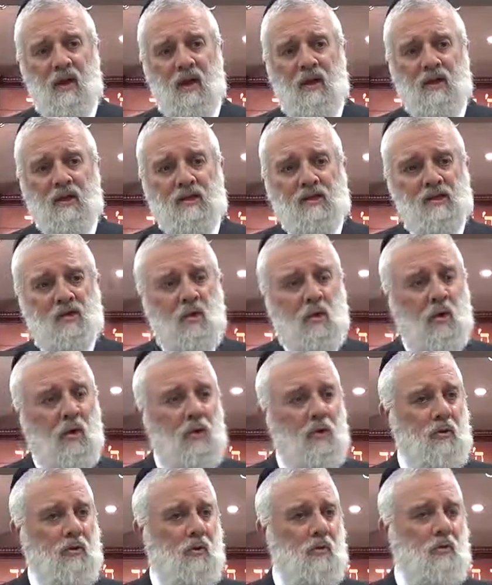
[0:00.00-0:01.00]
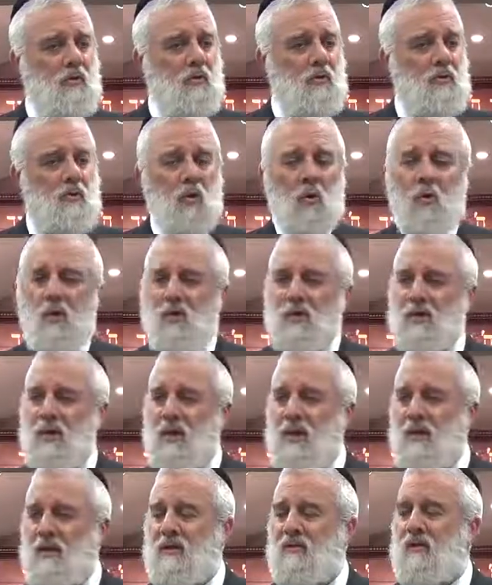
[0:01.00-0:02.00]
and it's going towards
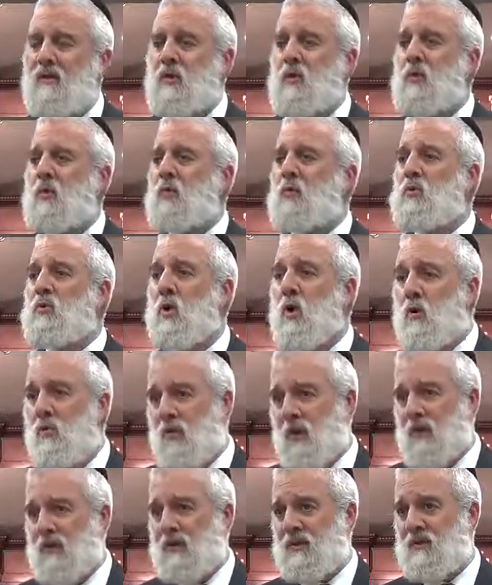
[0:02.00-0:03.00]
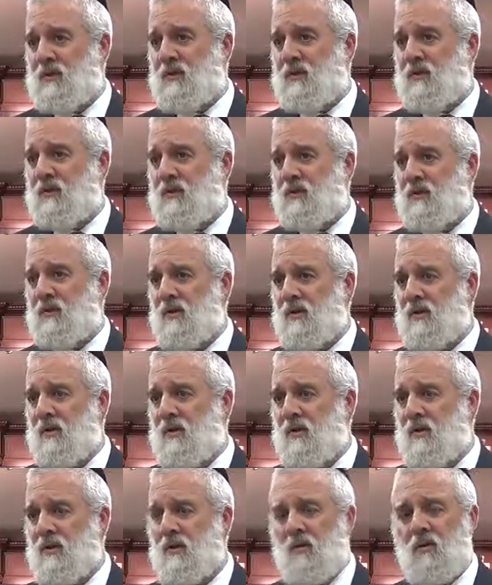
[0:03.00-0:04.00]
an individual who's homeless,
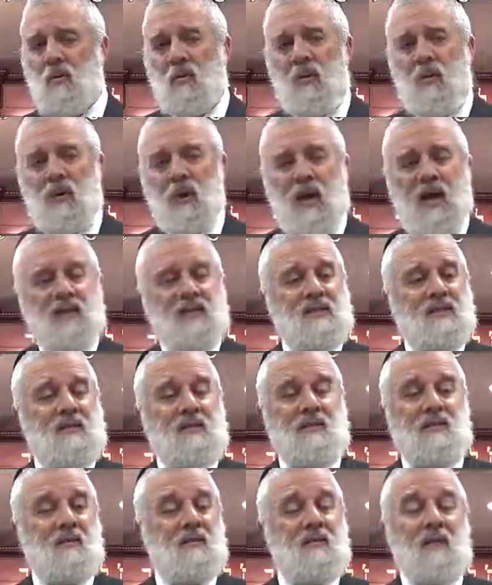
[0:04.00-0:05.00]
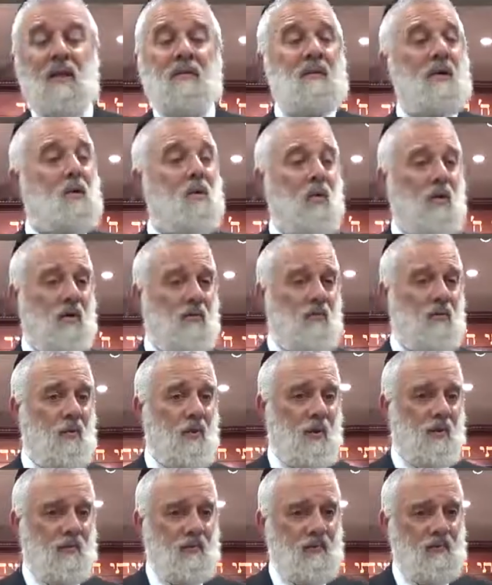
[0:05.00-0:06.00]
who has nothing going
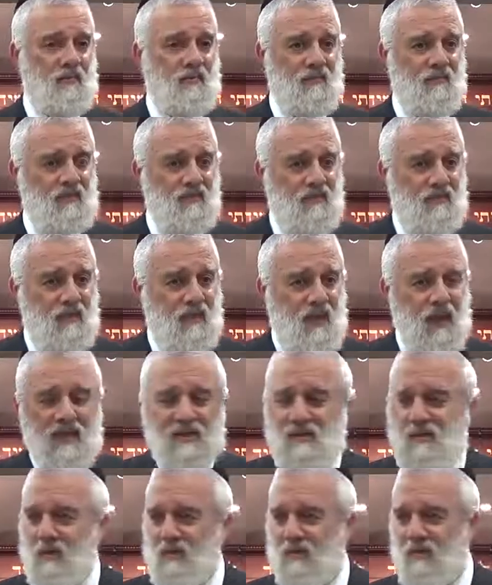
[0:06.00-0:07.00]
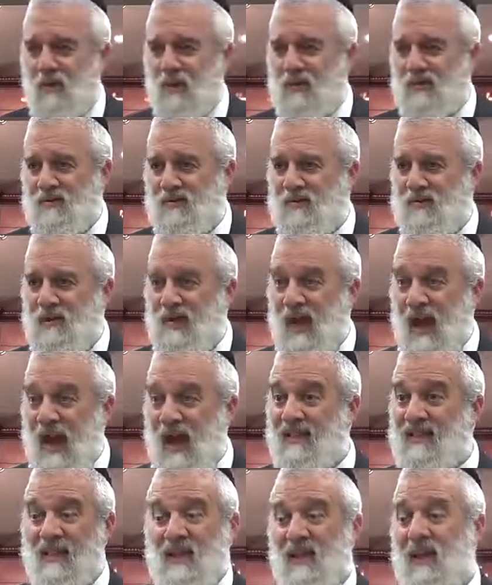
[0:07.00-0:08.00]
for him, has no friends.
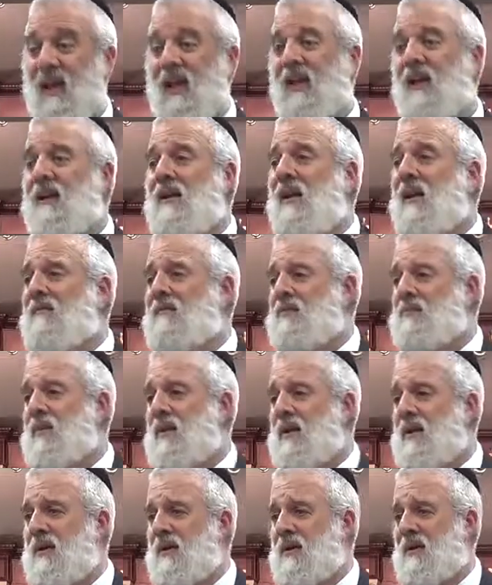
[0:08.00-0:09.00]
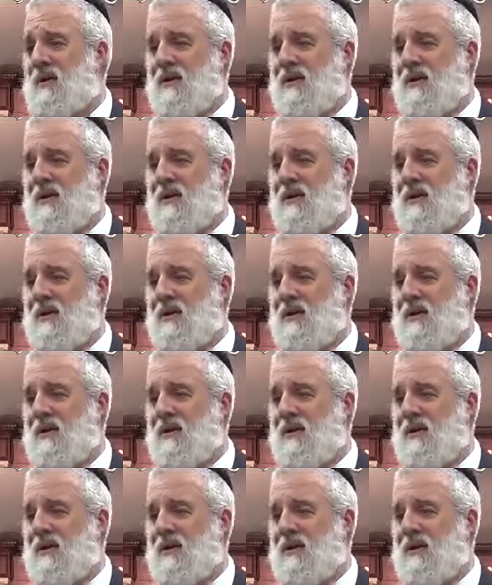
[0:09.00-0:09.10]
The king loves me.